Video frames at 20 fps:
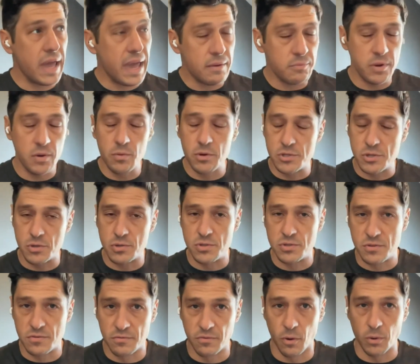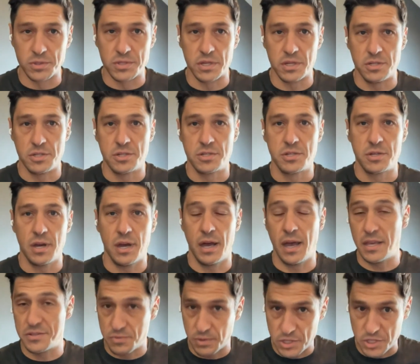And we reduce voltage,
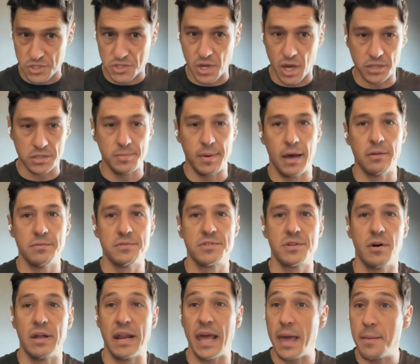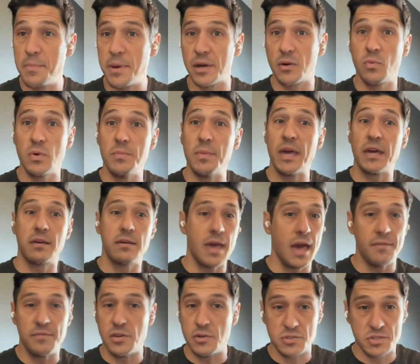as we just talked about. So at Ambiq, we make
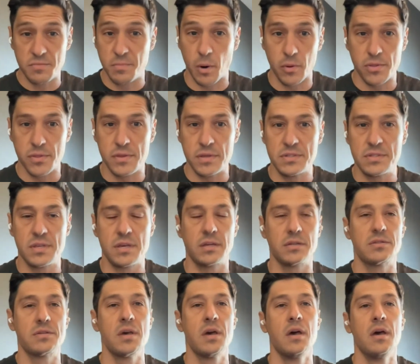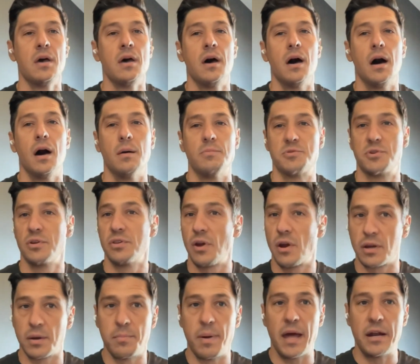heavy use of both of these things. Certainly
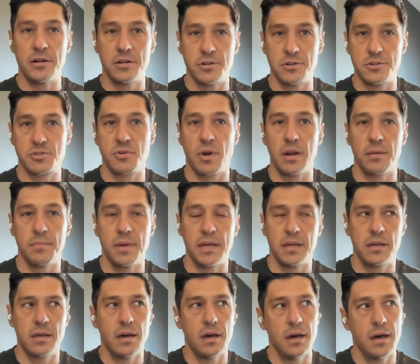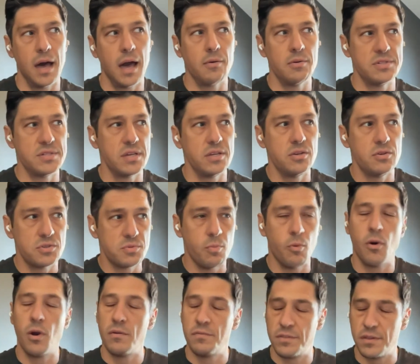our competitors try to make, I would say, use
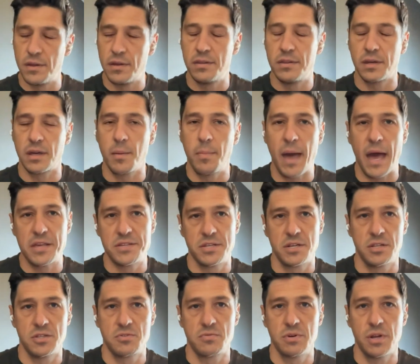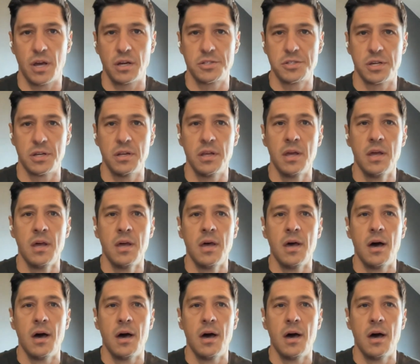more of the capacitance reduction.